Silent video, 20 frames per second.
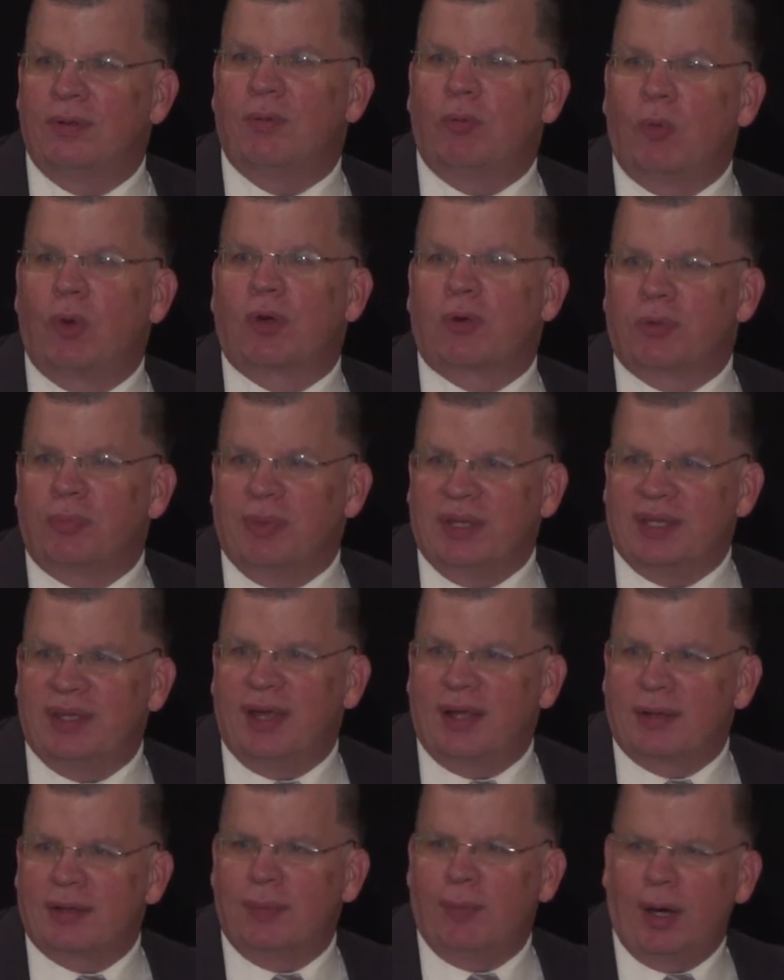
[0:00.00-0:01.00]
Work with me,
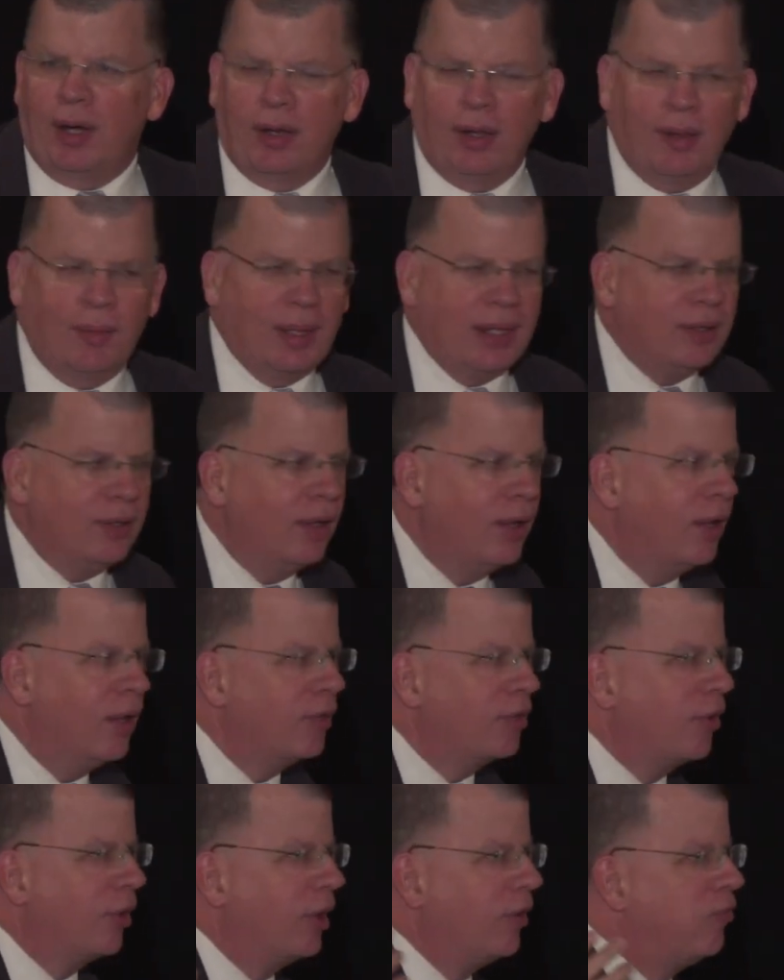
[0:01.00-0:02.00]
Ted, come on.
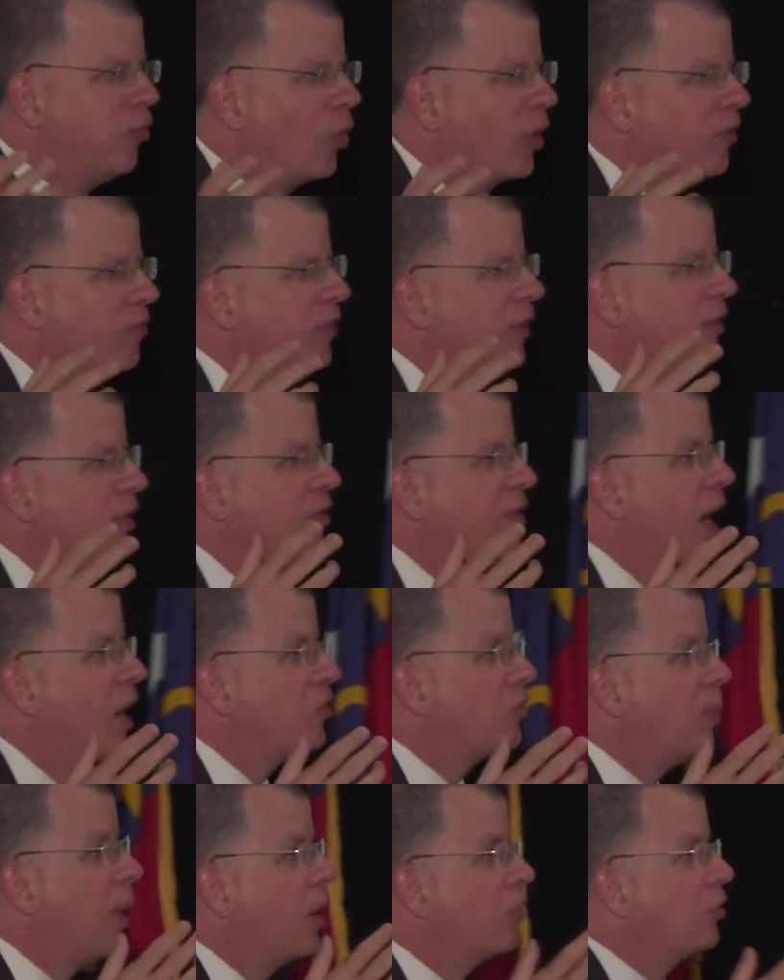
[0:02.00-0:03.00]
30, 40,
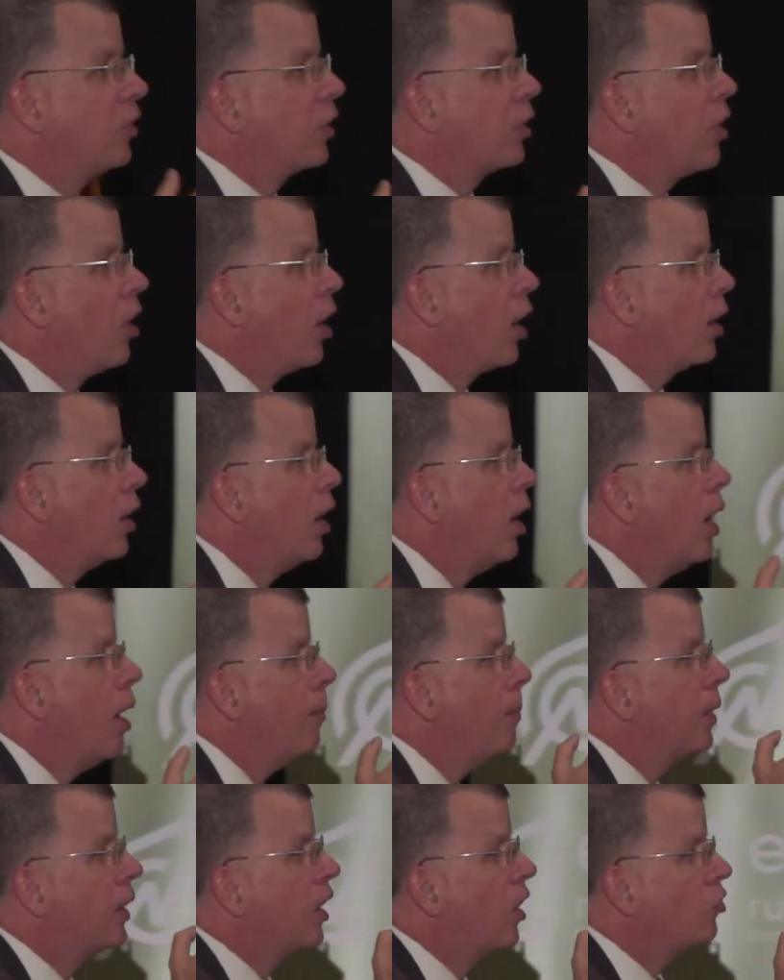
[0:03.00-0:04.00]
50,000 miles on our car
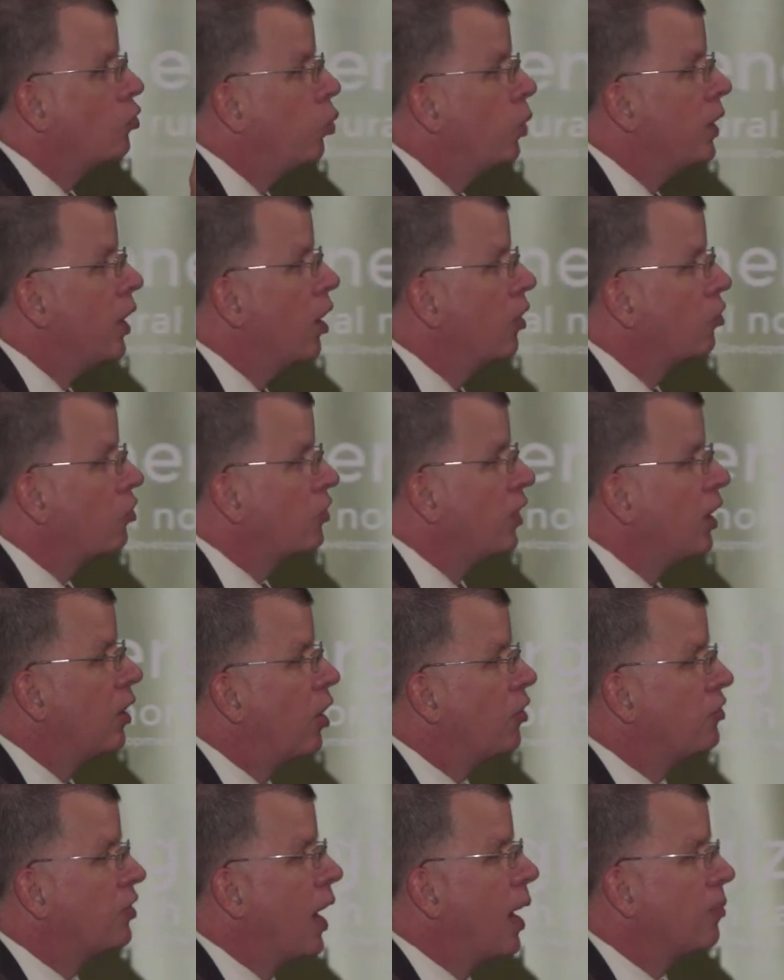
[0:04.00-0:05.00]
because we understand
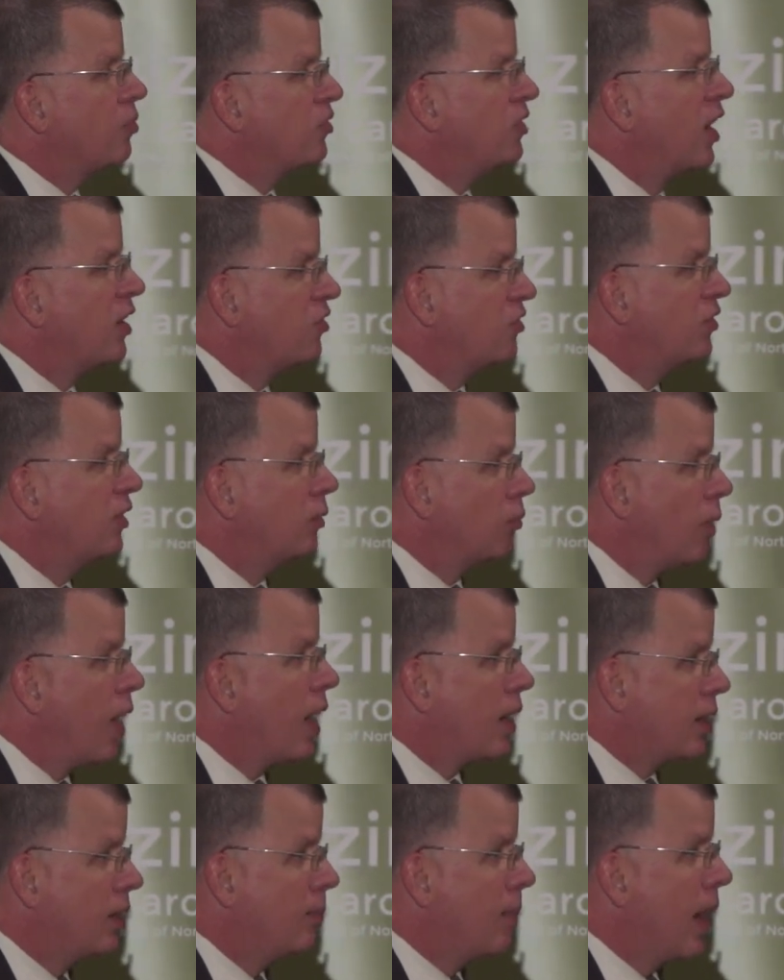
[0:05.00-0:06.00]
our job's not to sit in
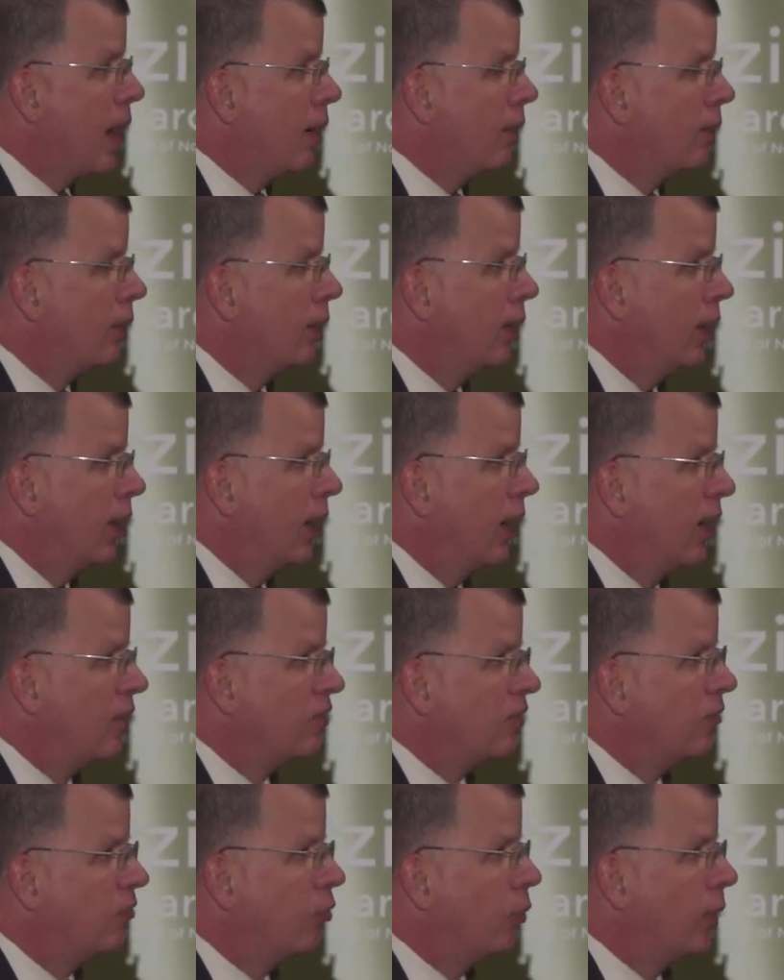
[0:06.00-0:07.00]
Rocky Mount
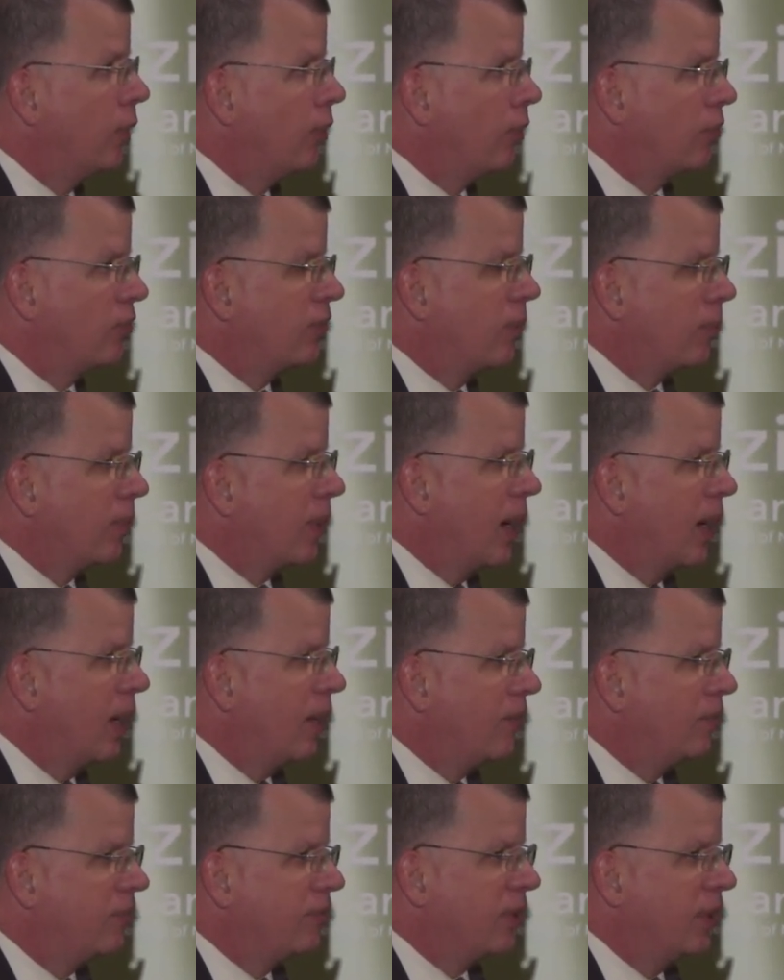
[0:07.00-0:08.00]
as if we are some
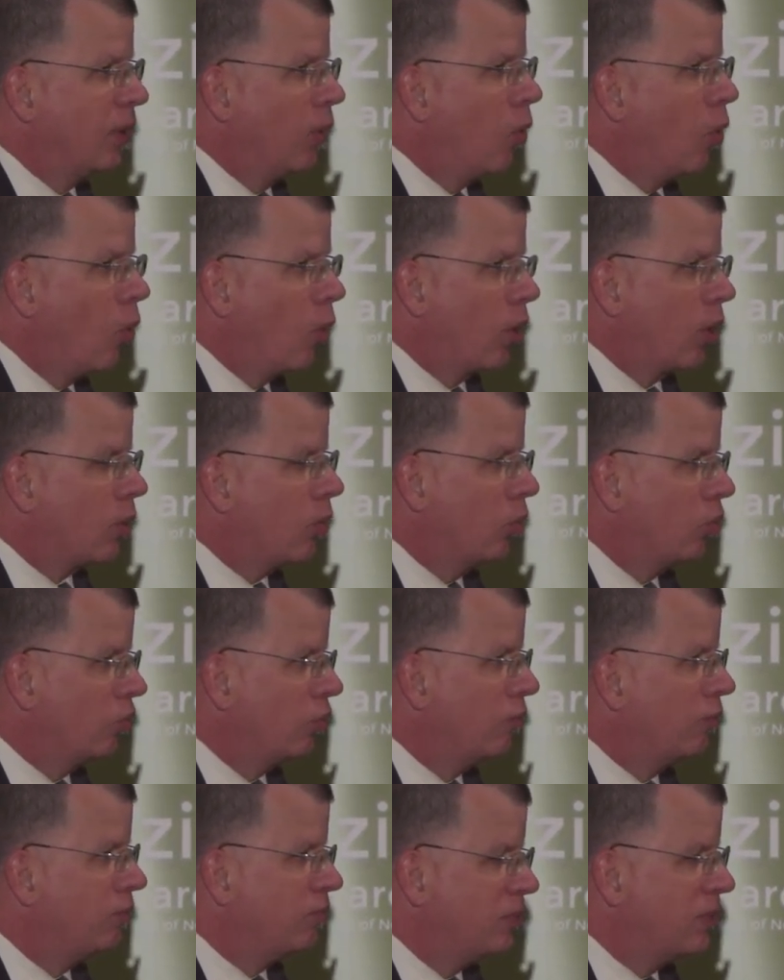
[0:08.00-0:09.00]
kind of, oracles
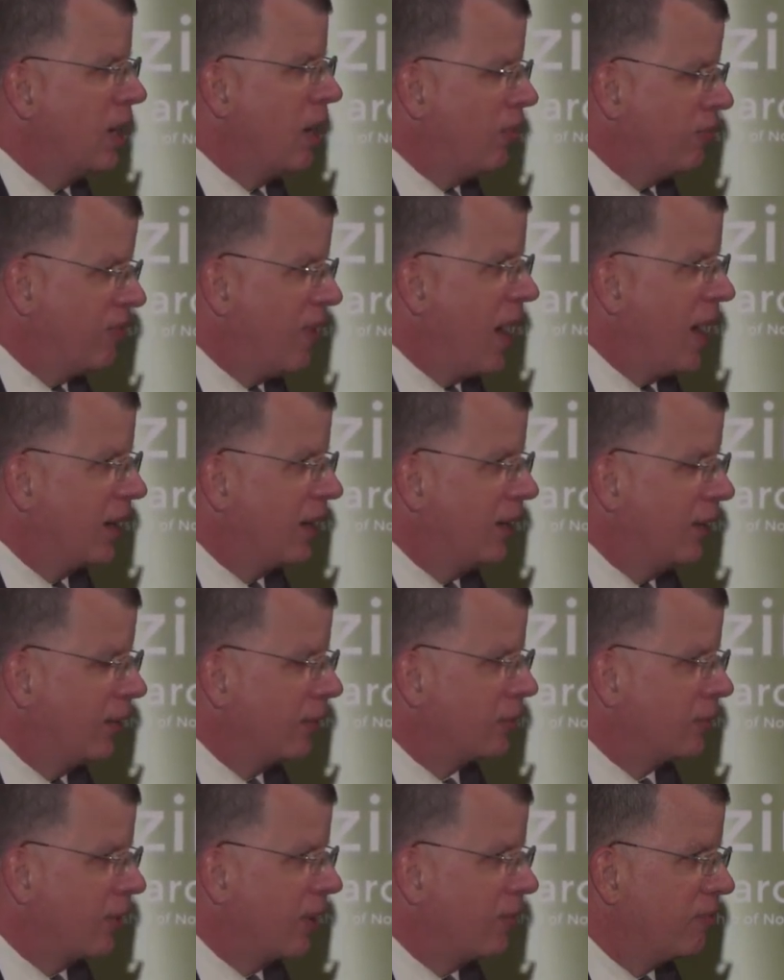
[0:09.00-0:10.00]
of Delphi
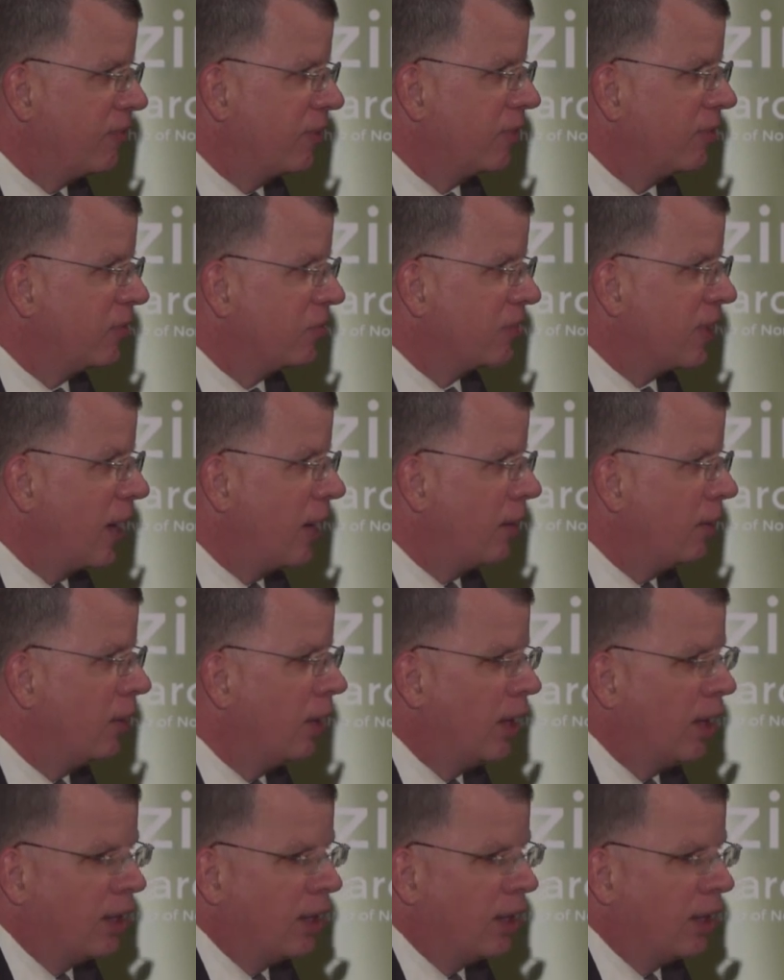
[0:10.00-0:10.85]
here trying to figure this out.